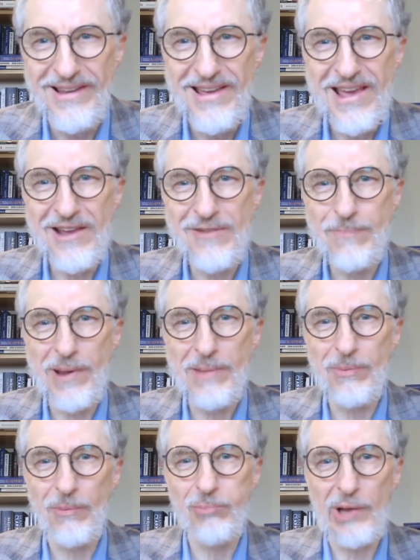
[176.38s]
If
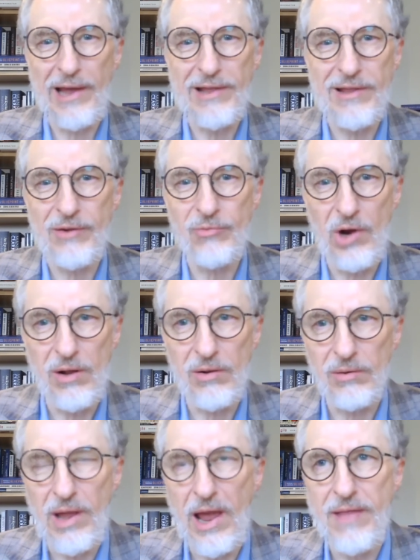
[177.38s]
people play their
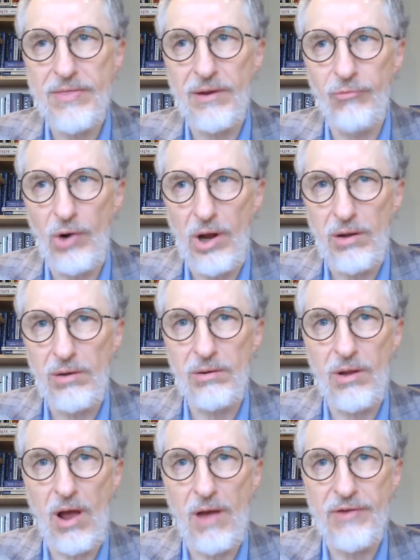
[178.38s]
role. And the
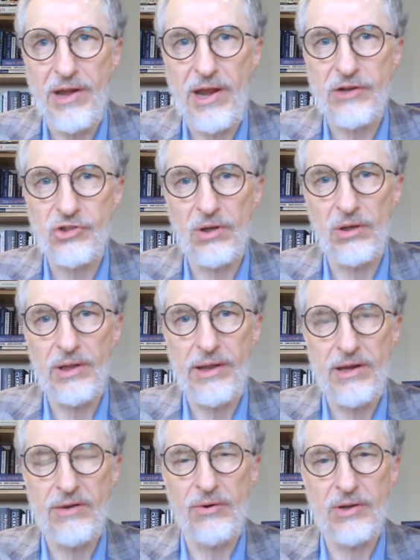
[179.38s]
role of a national
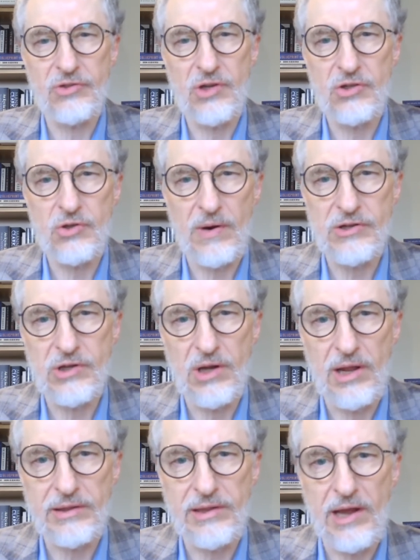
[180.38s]
leader in a situation
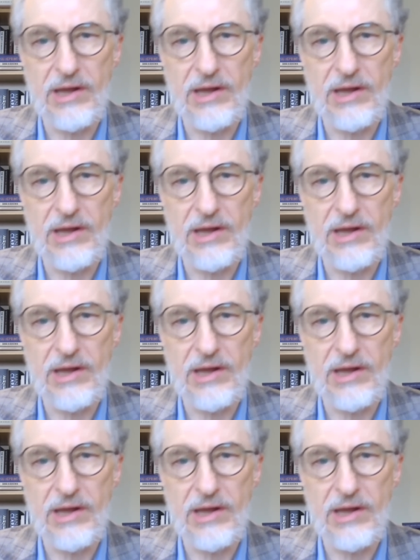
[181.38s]
like that